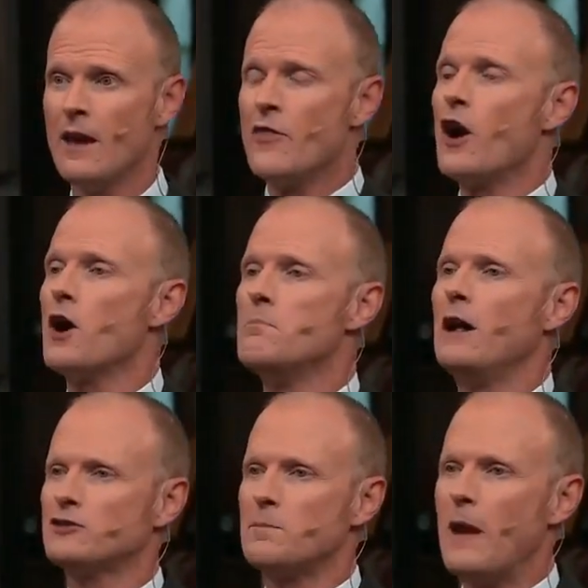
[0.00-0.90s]
There are
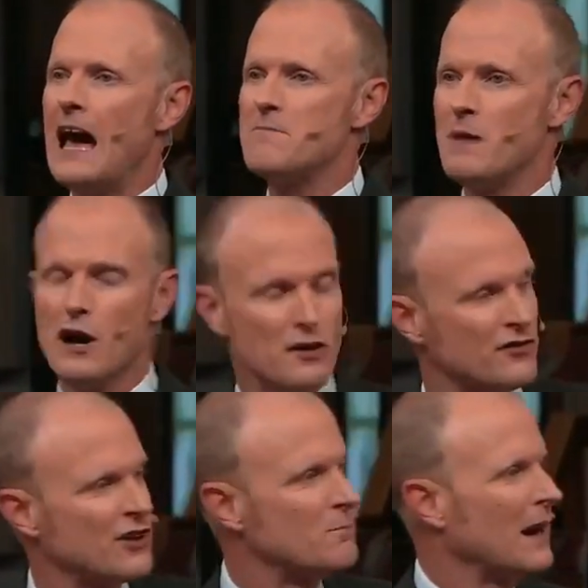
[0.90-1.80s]
multiplied
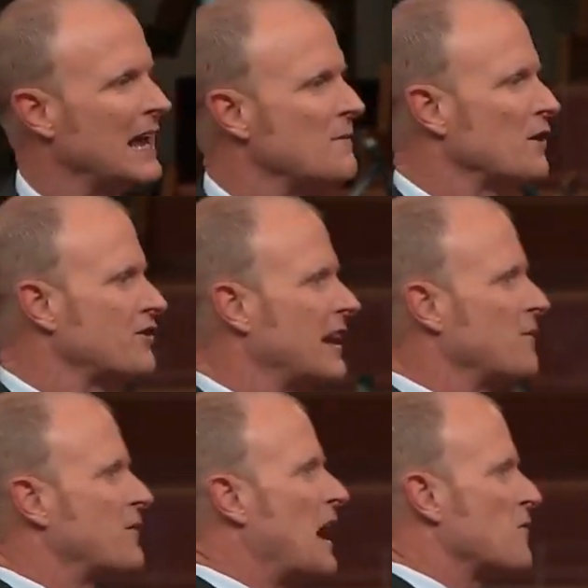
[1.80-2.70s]
millions of believers that
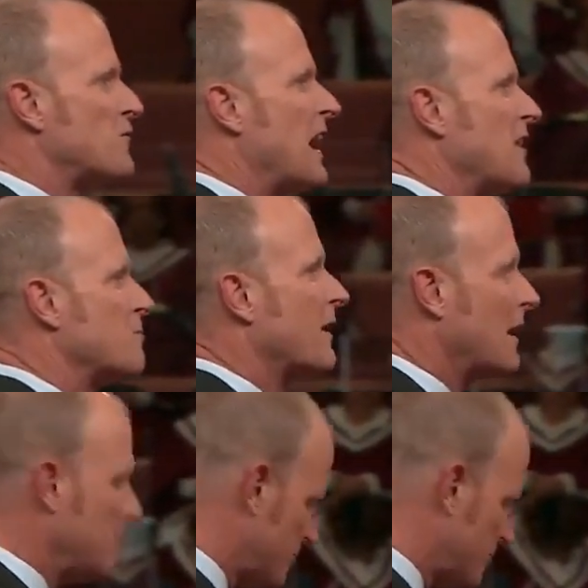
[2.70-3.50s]
if their faith becomes